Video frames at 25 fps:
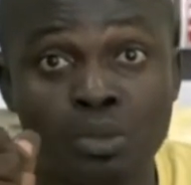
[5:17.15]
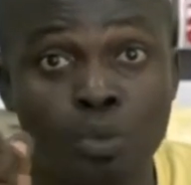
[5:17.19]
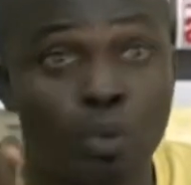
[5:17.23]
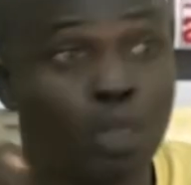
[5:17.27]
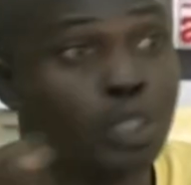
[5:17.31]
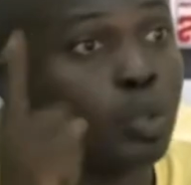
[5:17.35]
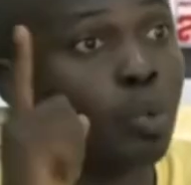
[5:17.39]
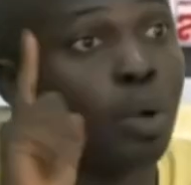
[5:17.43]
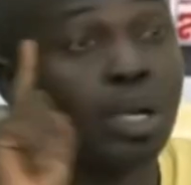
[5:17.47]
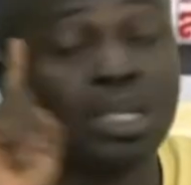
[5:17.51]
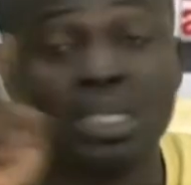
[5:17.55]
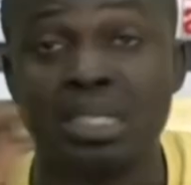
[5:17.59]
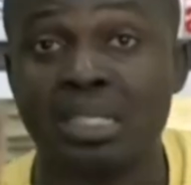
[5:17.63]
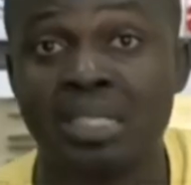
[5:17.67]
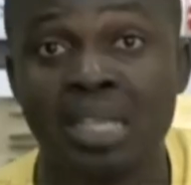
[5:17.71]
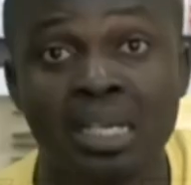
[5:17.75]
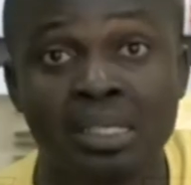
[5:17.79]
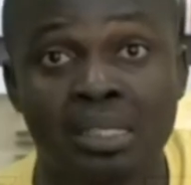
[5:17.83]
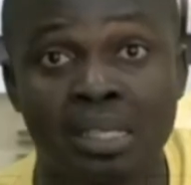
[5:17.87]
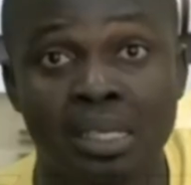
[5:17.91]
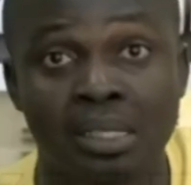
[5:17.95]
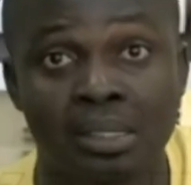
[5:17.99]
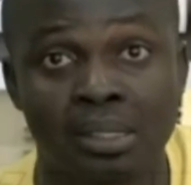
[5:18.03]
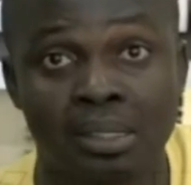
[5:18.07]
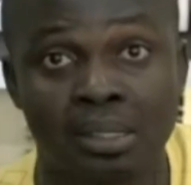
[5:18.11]
We want to warn the
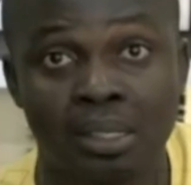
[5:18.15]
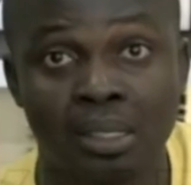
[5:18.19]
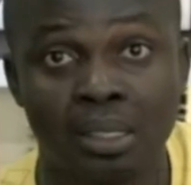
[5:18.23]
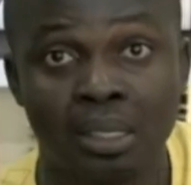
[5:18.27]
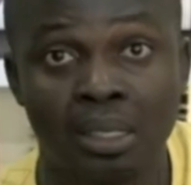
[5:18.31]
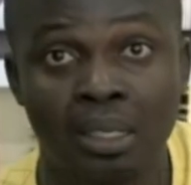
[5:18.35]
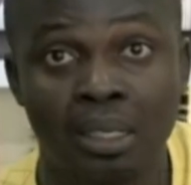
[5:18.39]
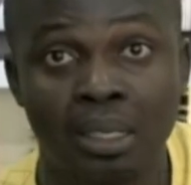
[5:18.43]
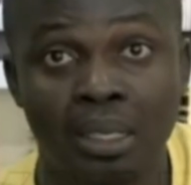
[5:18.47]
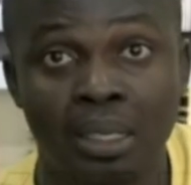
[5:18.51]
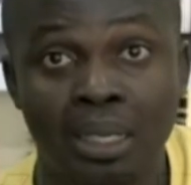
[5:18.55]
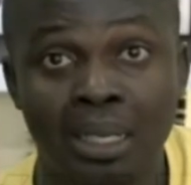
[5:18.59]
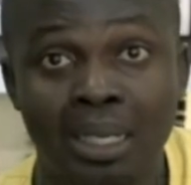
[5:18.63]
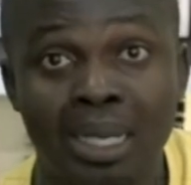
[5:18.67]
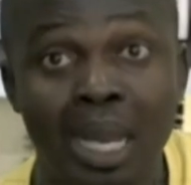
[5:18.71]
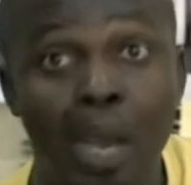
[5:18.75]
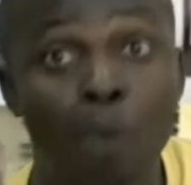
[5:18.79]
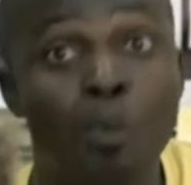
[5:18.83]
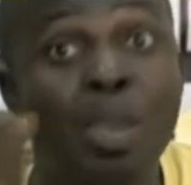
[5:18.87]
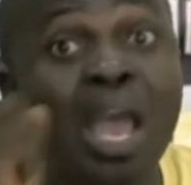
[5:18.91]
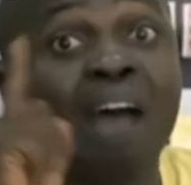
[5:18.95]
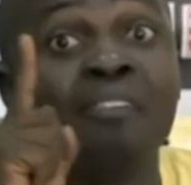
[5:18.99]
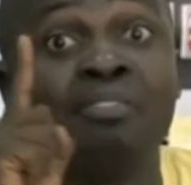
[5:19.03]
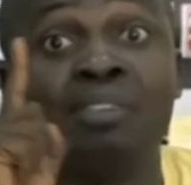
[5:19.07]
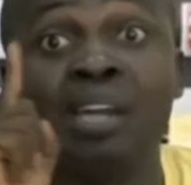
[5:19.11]
DSS that
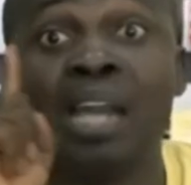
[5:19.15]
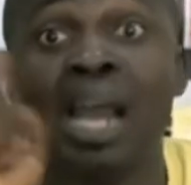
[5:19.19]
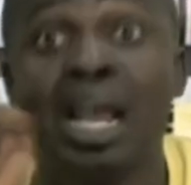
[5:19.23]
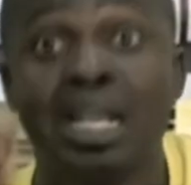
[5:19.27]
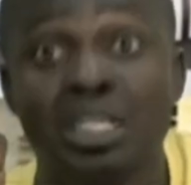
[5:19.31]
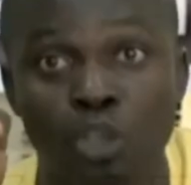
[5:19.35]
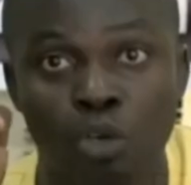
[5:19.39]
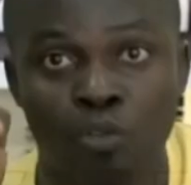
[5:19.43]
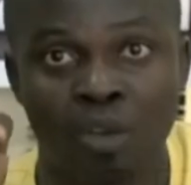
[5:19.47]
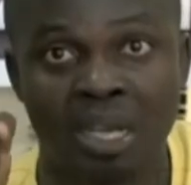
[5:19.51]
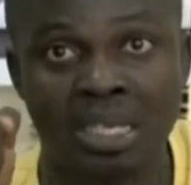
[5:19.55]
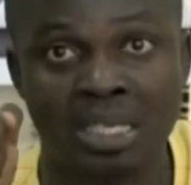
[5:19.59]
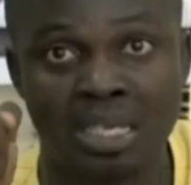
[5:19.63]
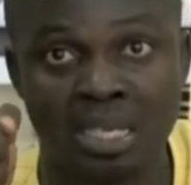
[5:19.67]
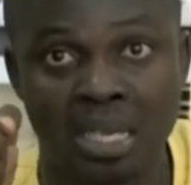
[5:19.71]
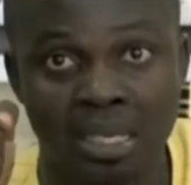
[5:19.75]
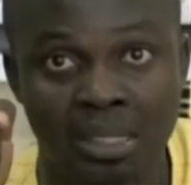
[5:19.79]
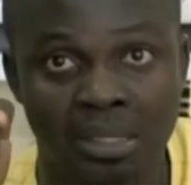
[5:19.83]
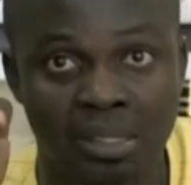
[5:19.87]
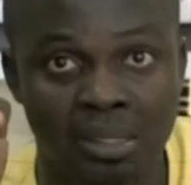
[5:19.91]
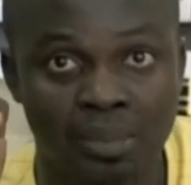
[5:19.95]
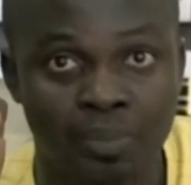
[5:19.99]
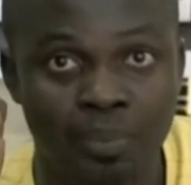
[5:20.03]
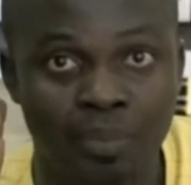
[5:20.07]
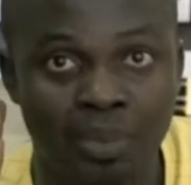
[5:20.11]
we have learned over the
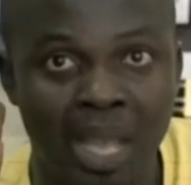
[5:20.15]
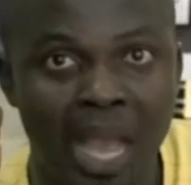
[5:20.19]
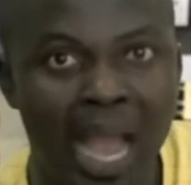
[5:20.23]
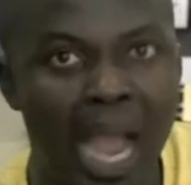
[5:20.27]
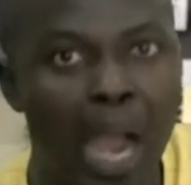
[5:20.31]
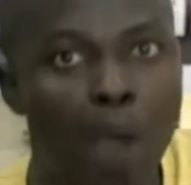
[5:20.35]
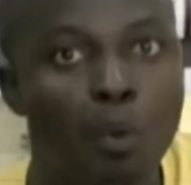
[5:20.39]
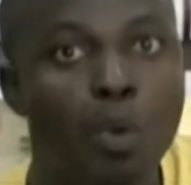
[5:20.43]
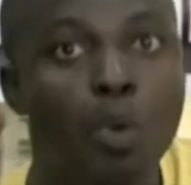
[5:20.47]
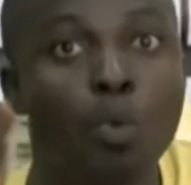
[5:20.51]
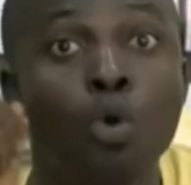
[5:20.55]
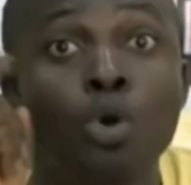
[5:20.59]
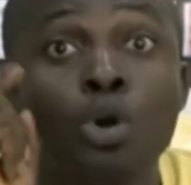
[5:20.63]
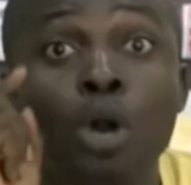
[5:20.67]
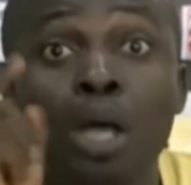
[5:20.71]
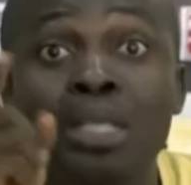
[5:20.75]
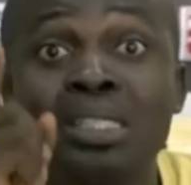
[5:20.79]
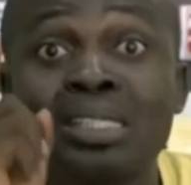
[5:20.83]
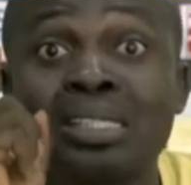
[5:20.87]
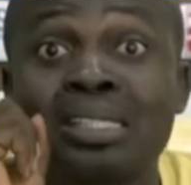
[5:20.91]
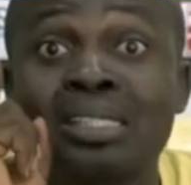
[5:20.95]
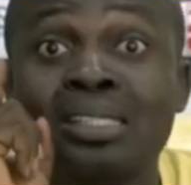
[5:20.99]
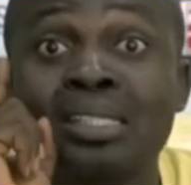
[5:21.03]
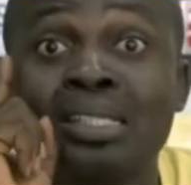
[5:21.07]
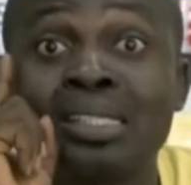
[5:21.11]
years, and we will not
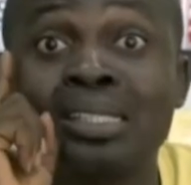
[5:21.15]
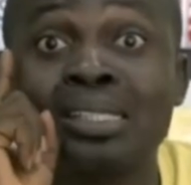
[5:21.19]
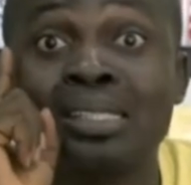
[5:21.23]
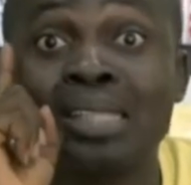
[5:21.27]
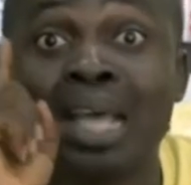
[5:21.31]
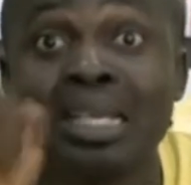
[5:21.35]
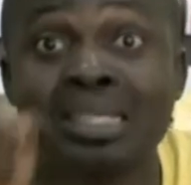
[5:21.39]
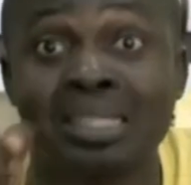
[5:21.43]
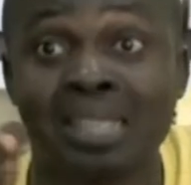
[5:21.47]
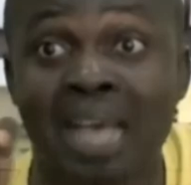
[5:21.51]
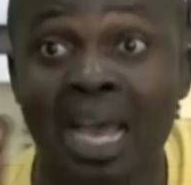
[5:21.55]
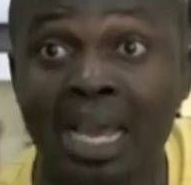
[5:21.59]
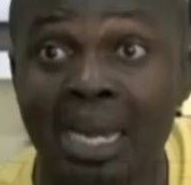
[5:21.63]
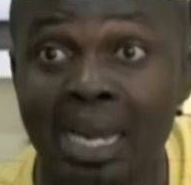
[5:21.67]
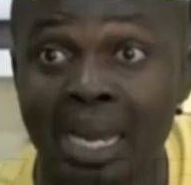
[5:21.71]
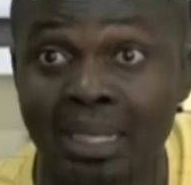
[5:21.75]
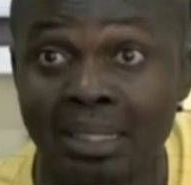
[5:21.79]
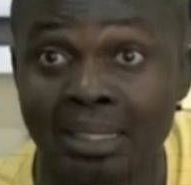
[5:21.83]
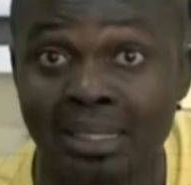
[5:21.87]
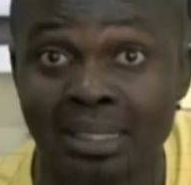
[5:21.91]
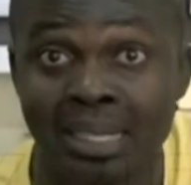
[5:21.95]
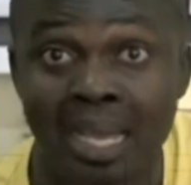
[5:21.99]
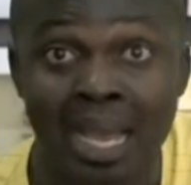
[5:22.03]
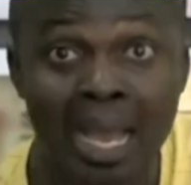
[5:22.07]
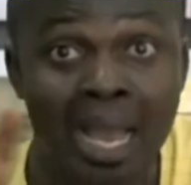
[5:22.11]
stay
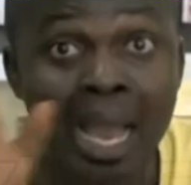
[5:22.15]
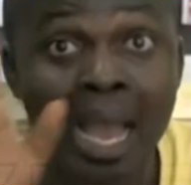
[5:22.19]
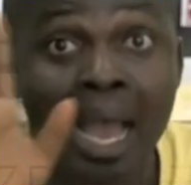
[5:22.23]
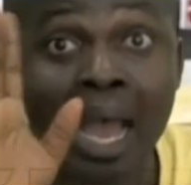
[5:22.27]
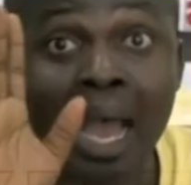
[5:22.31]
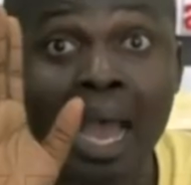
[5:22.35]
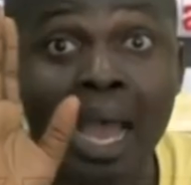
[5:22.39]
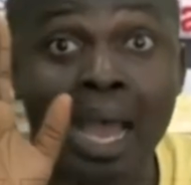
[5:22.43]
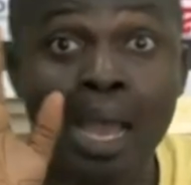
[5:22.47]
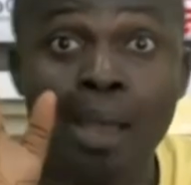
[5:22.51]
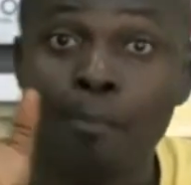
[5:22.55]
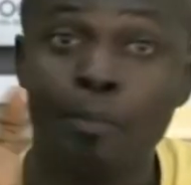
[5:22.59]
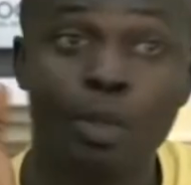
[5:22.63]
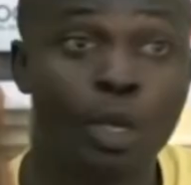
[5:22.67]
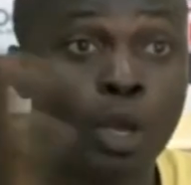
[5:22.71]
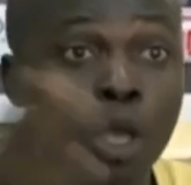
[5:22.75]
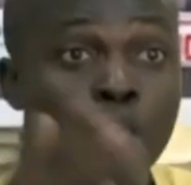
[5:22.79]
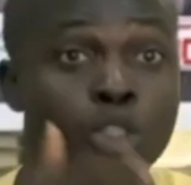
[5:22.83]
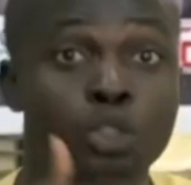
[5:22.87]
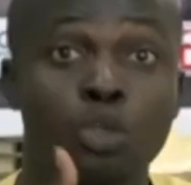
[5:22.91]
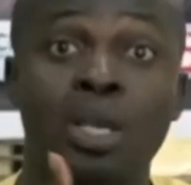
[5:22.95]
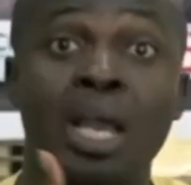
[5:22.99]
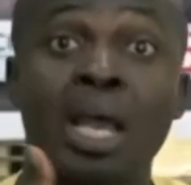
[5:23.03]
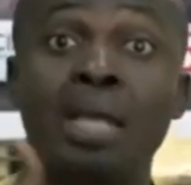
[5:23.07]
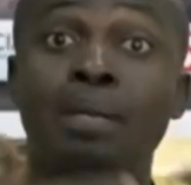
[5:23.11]
silent,
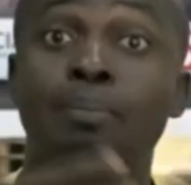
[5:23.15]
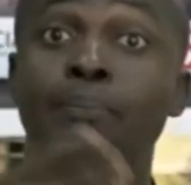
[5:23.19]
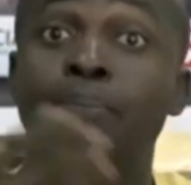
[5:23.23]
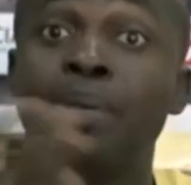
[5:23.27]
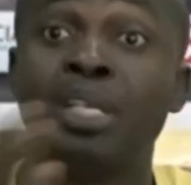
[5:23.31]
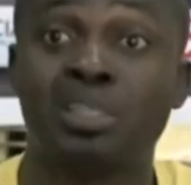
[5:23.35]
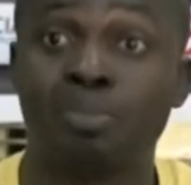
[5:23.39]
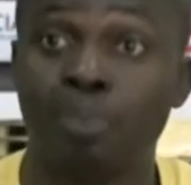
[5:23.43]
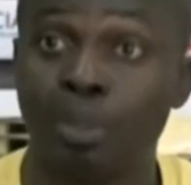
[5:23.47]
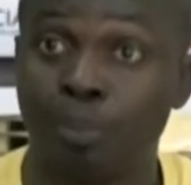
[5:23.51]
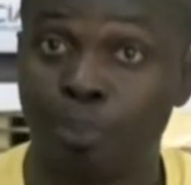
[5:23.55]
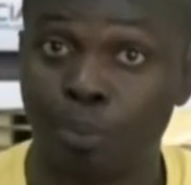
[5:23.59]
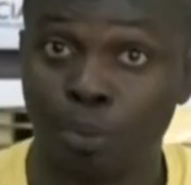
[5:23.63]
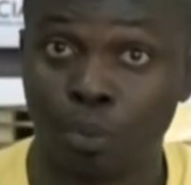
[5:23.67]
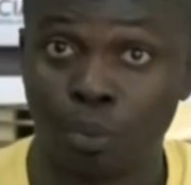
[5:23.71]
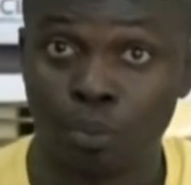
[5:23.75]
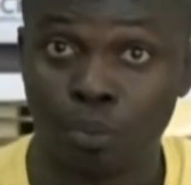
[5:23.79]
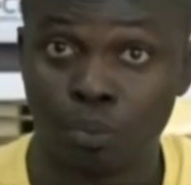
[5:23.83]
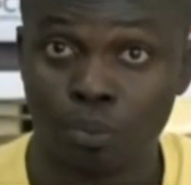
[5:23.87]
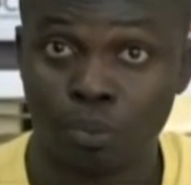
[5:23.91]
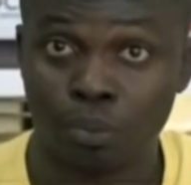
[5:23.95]
because you can beat people,